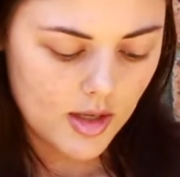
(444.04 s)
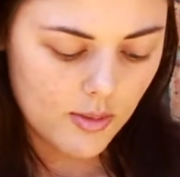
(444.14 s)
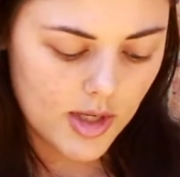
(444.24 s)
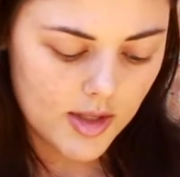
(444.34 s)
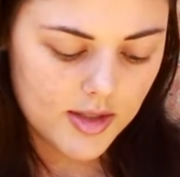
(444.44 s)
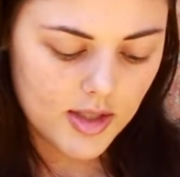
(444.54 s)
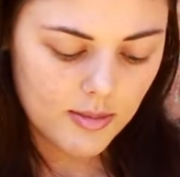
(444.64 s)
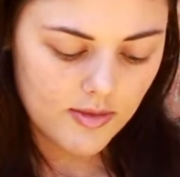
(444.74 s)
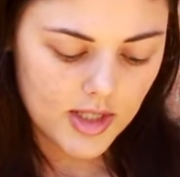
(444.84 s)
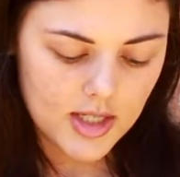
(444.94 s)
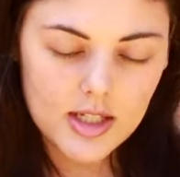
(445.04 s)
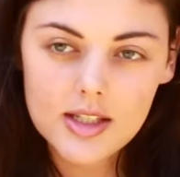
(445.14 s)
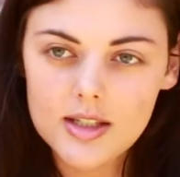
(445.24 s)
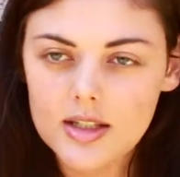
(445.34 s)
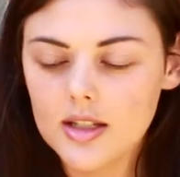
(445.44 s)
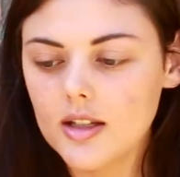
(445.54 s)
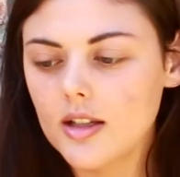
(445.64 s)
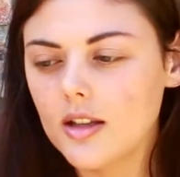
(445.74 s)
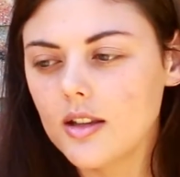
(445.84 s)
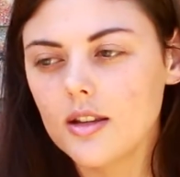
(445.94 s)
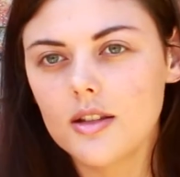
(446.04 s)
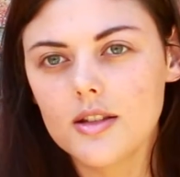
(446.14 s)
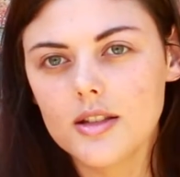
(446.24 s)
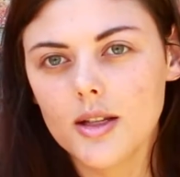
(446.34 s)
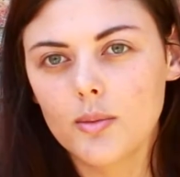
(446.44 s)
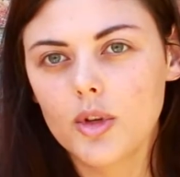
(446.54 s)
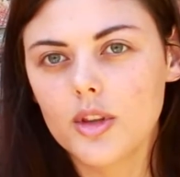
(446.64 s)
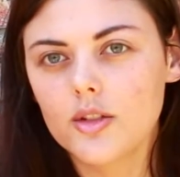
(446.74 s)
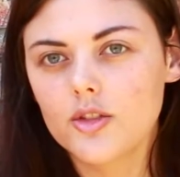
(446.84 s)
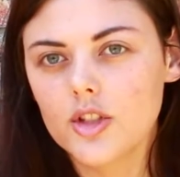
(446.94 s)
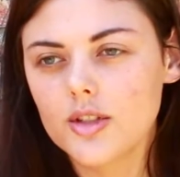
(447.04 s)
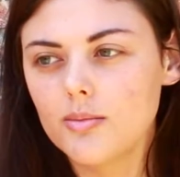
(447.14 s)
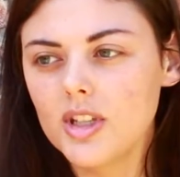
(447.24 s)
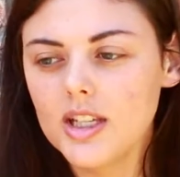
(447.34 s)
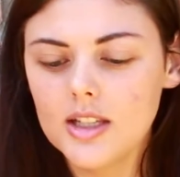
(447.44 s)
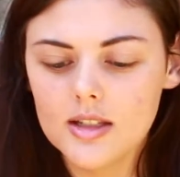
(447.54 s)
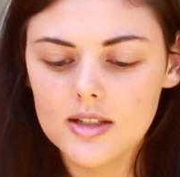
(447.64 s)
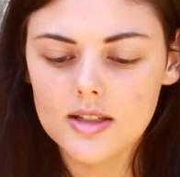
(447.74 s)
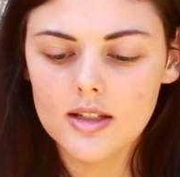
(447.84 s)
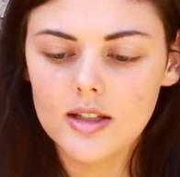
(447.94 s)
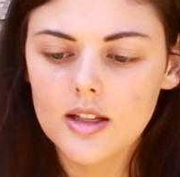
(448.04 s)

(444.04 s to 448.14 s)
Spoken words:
we got some of these, some with just beads.